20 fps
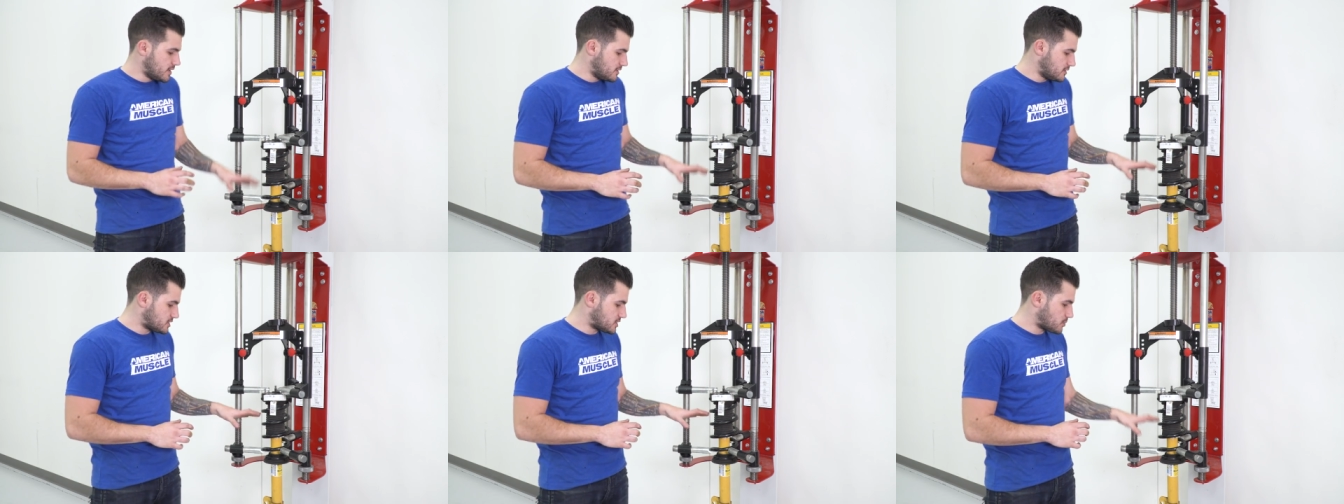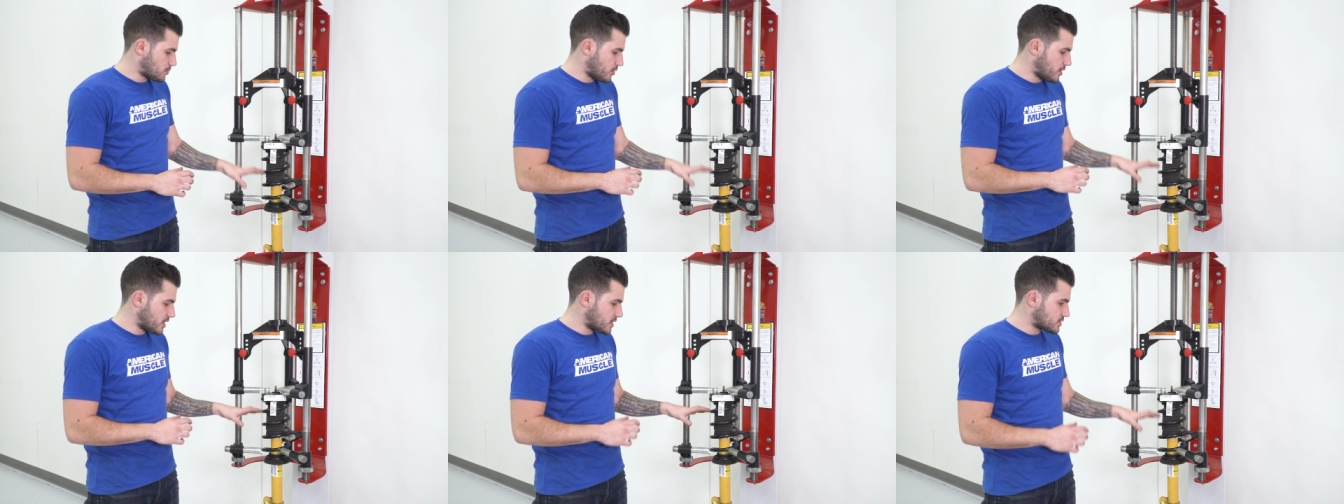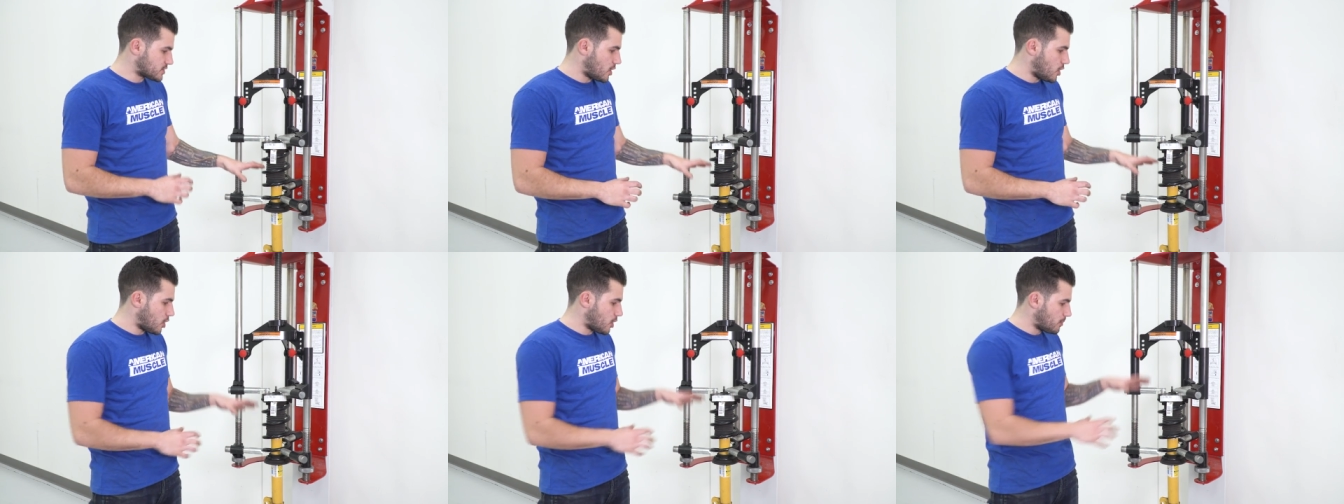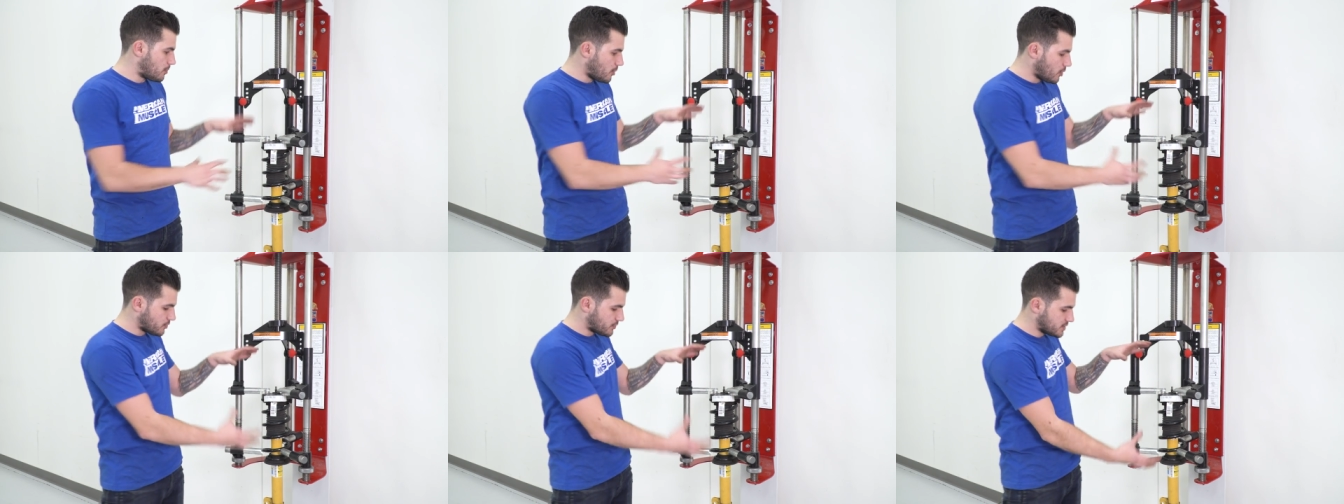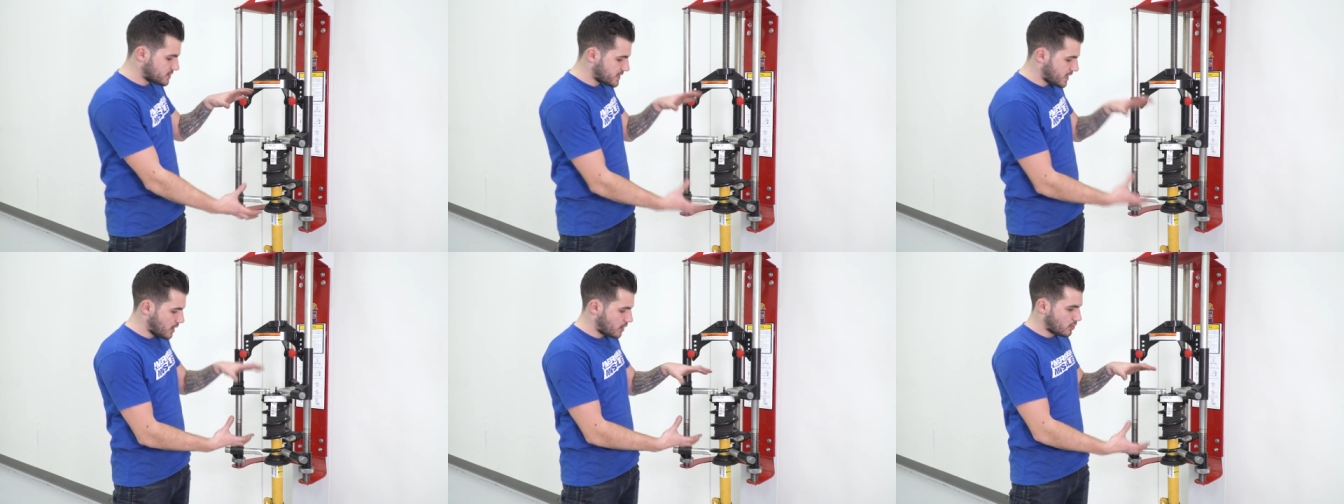These springs are
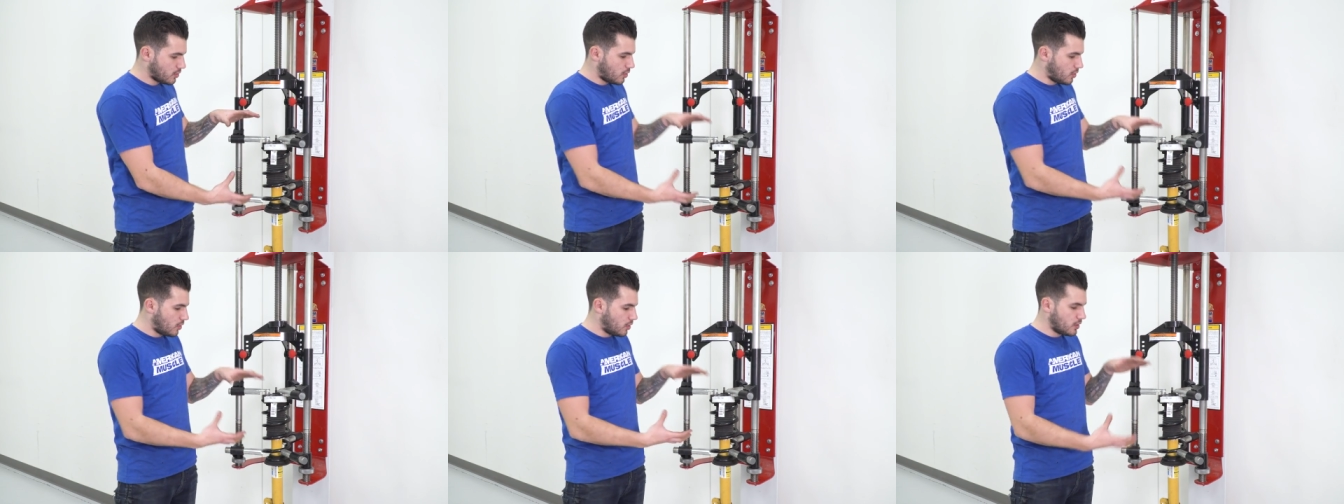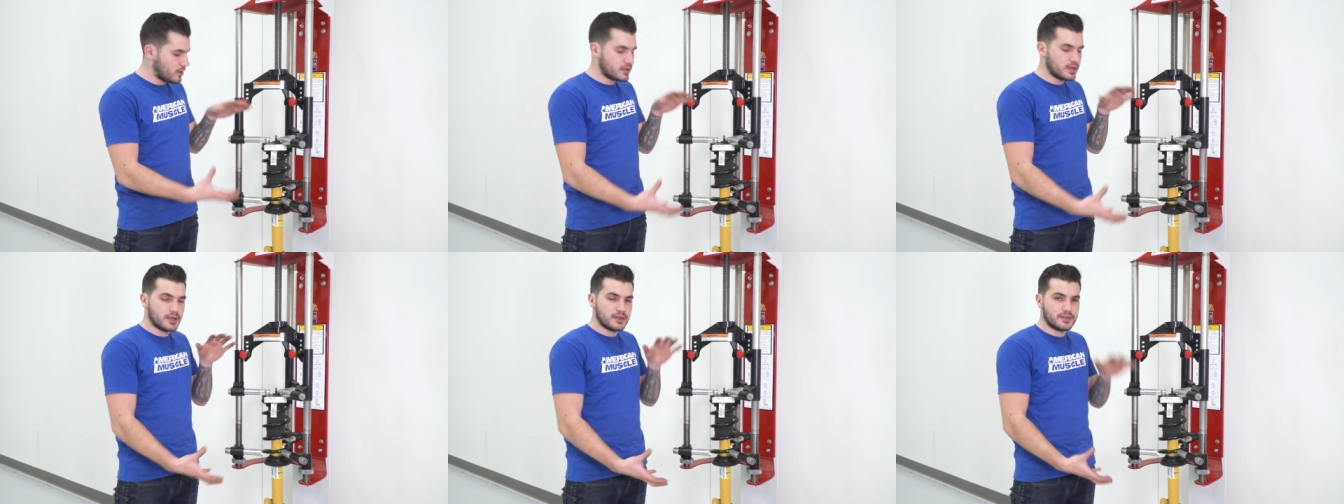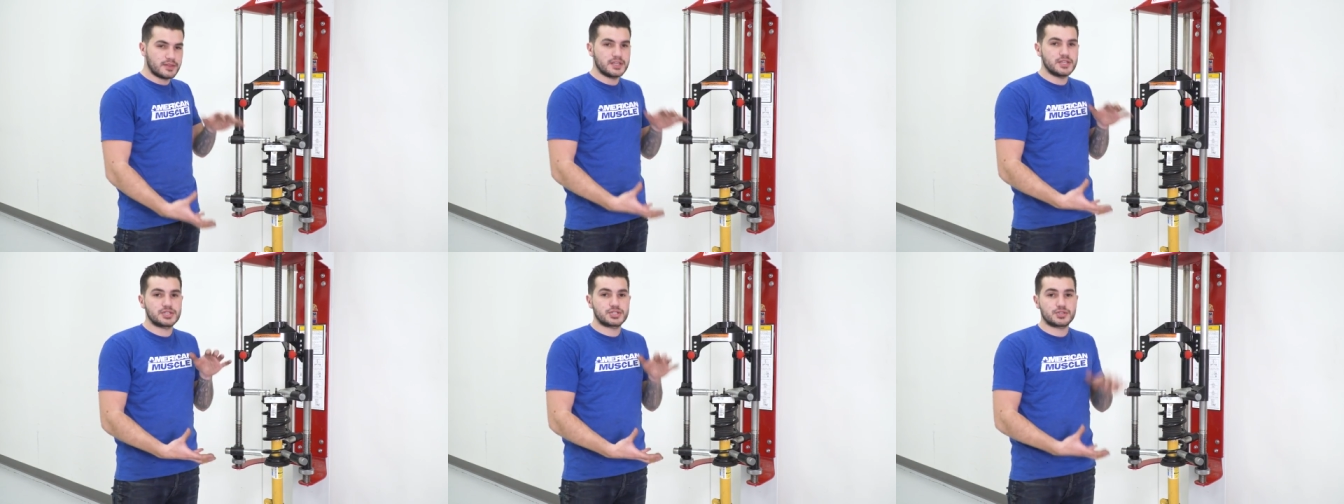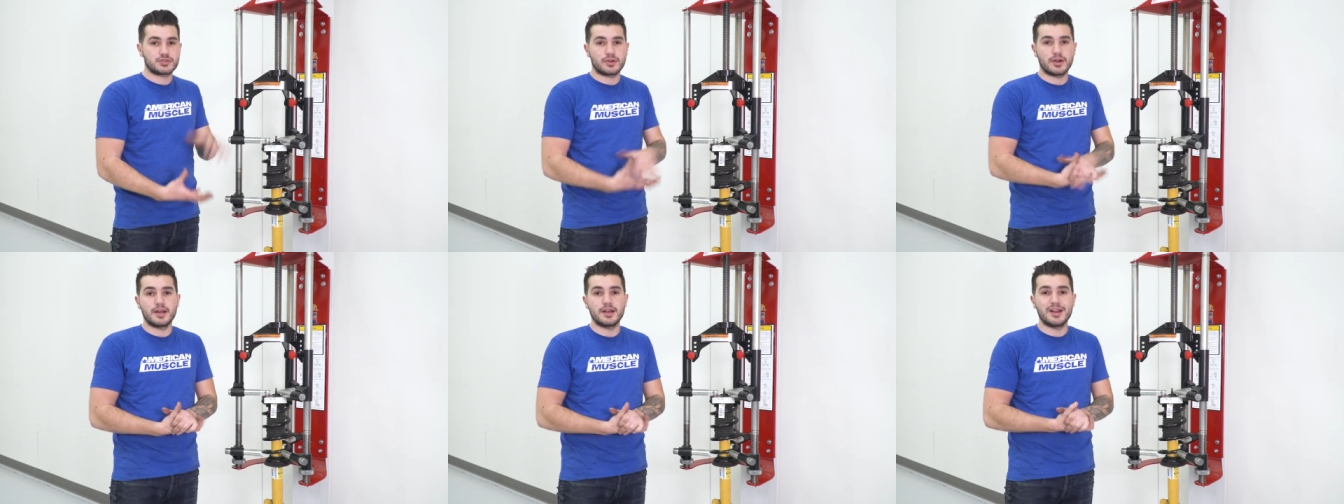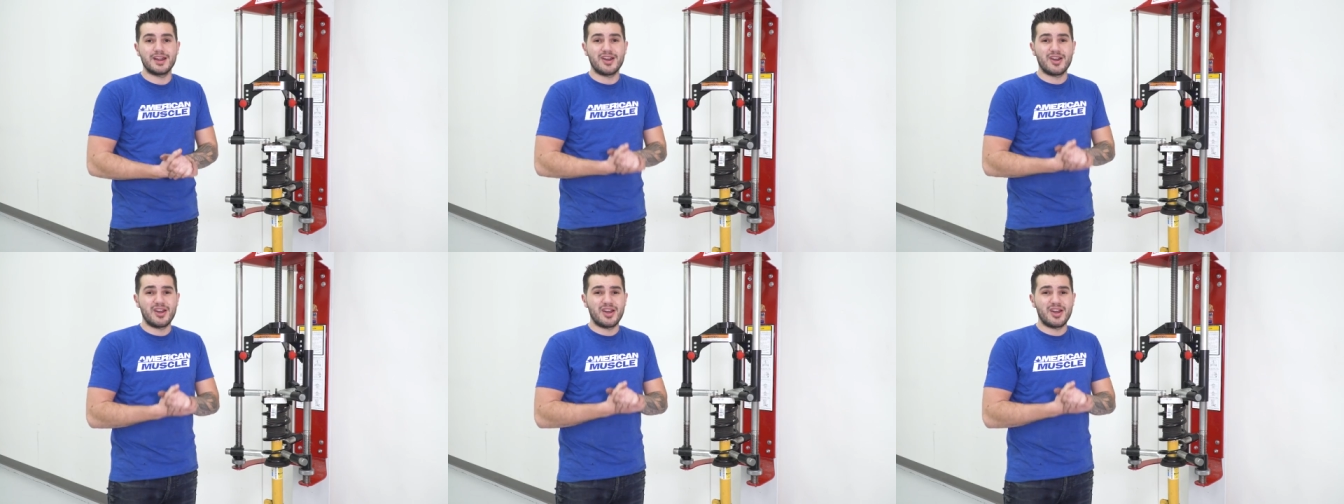bolted down on the strut